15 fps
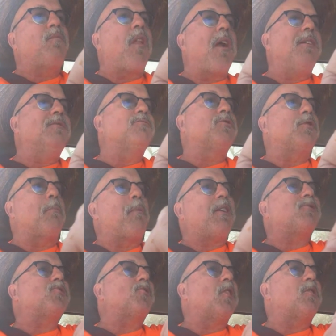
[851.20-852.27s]
And it was the
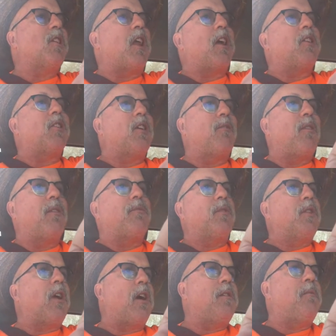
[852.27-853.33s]
best thing that I could have
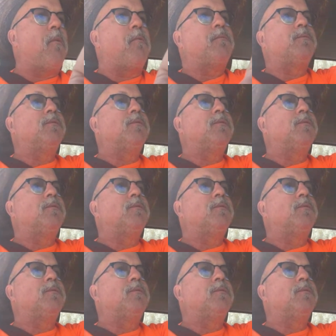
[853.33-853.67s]
ever done.